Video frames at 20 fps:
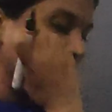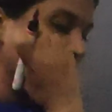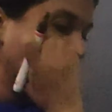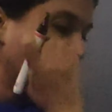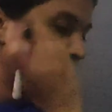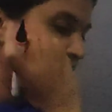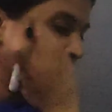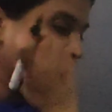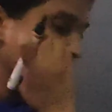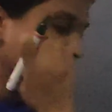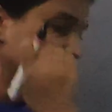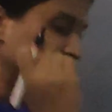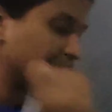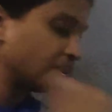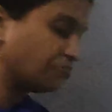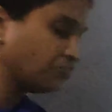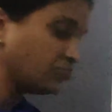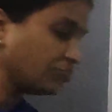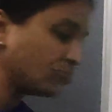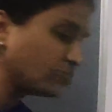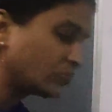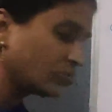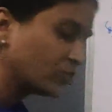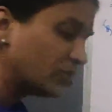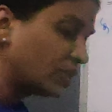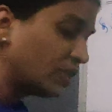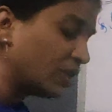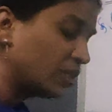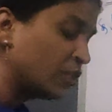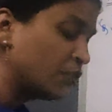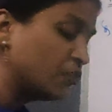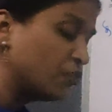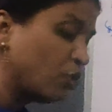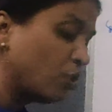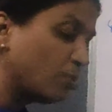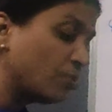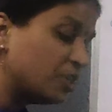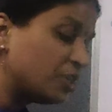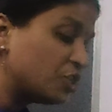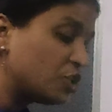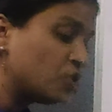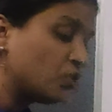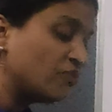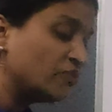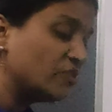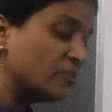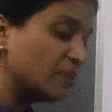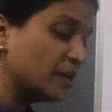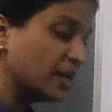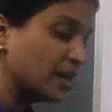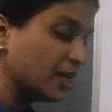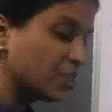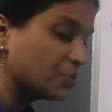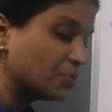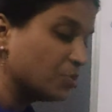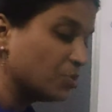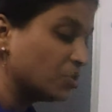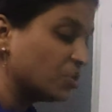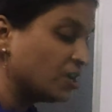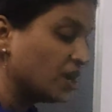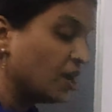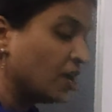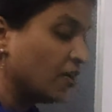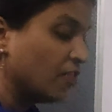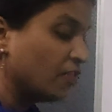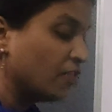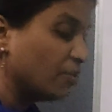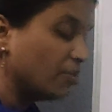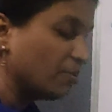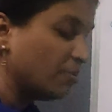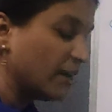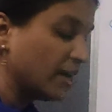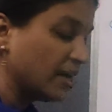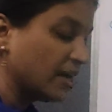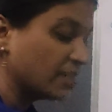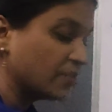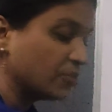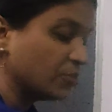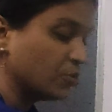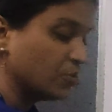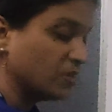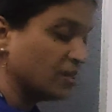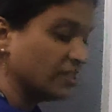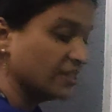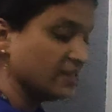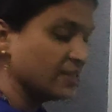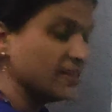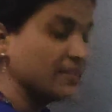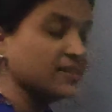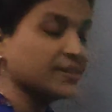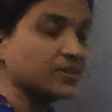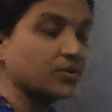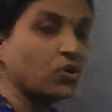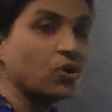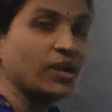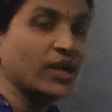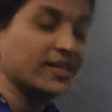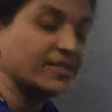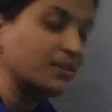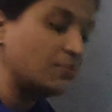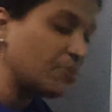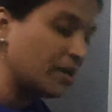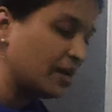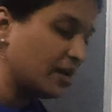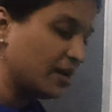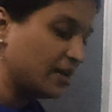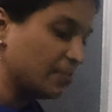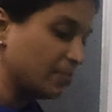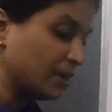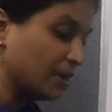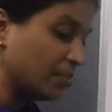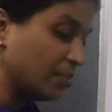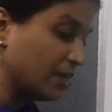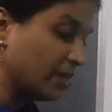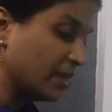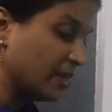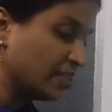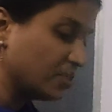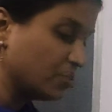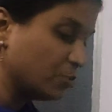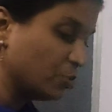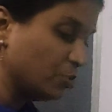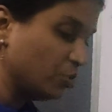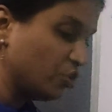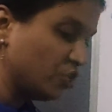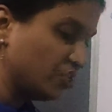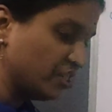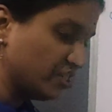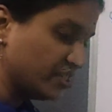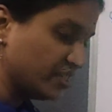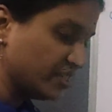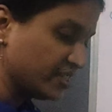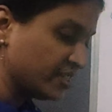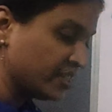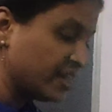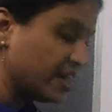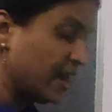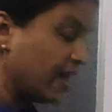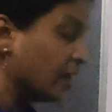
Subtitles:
Okay. The formation of the megaspores from the megaspore mother cell is called as the megasporogenesis.